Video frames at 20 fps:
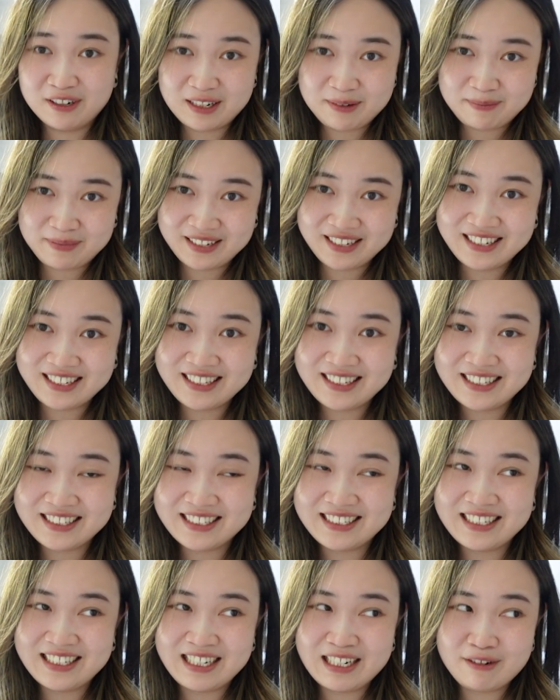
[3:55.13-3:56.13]
only been in
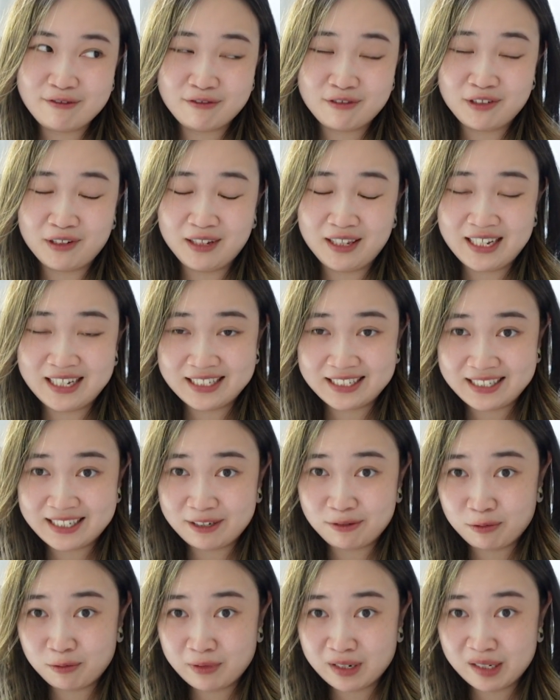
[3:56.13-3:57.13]
this city for less
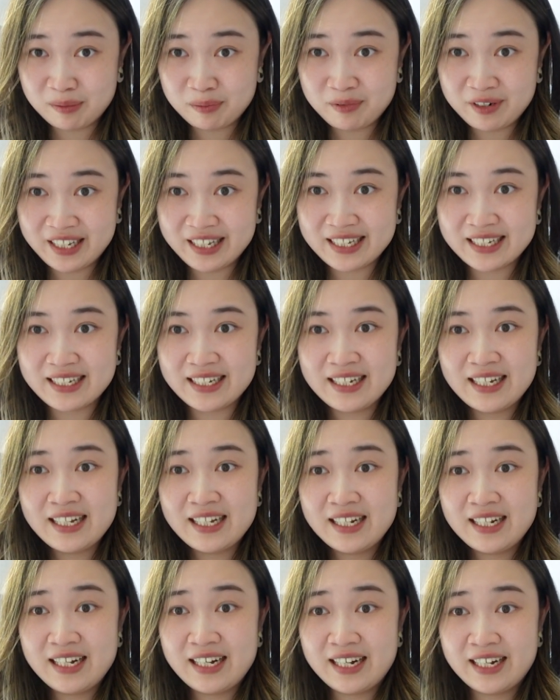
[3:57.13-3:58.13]
than one week
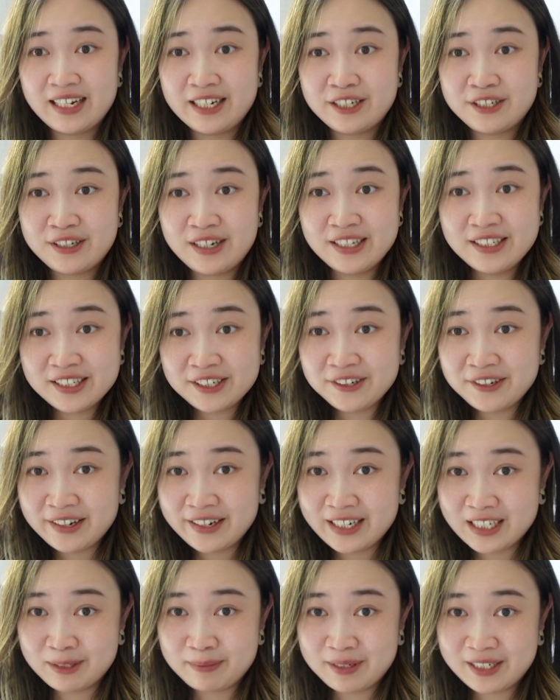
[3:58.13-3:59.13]
I try to go out
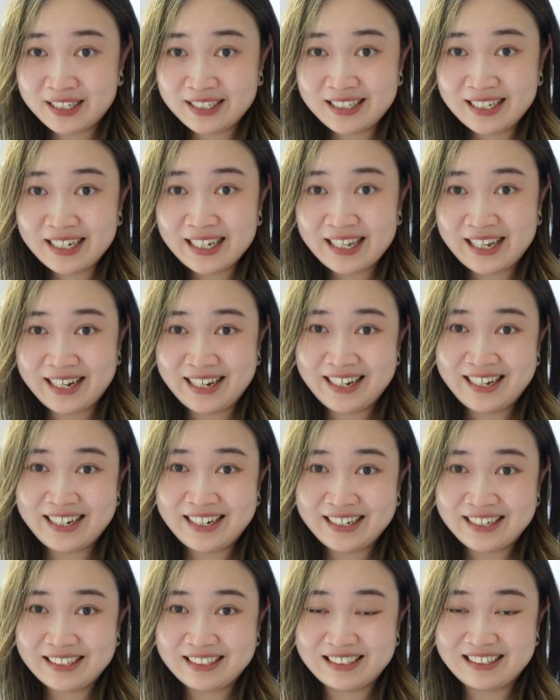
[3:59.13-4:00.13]
as much as I
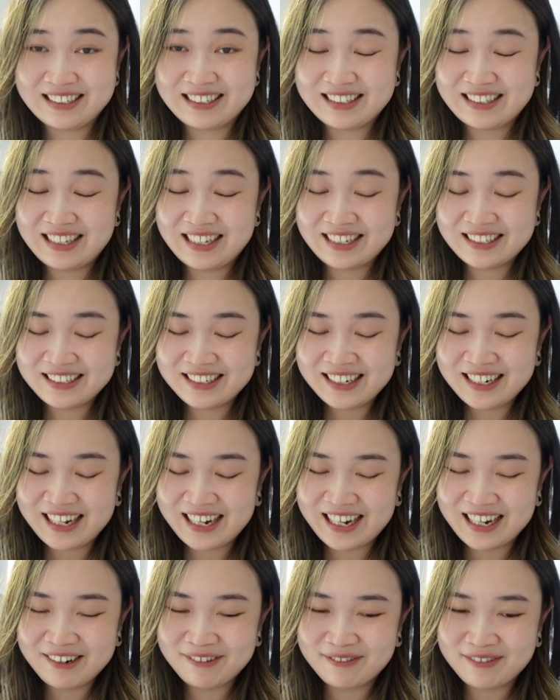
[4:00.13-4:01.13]
can, thanks to the
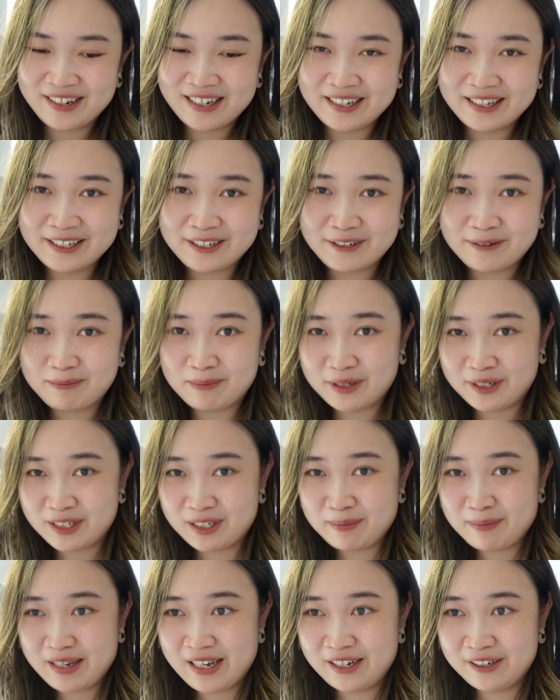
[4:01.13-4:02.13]
high rent
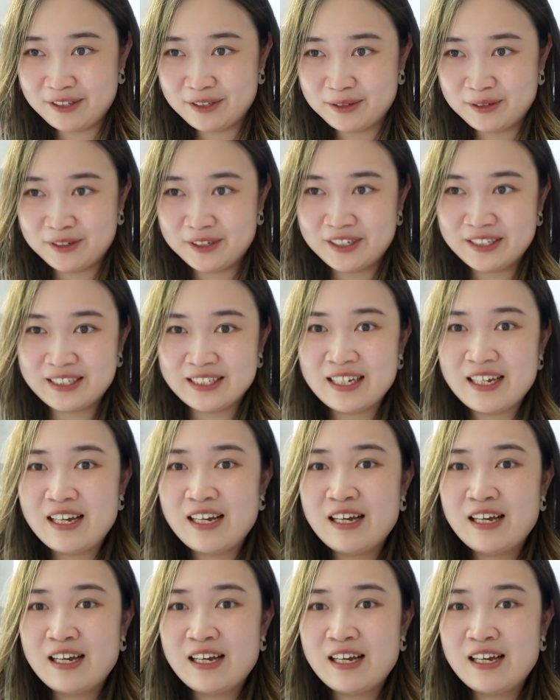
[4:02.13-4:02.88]
pushing me outdoors.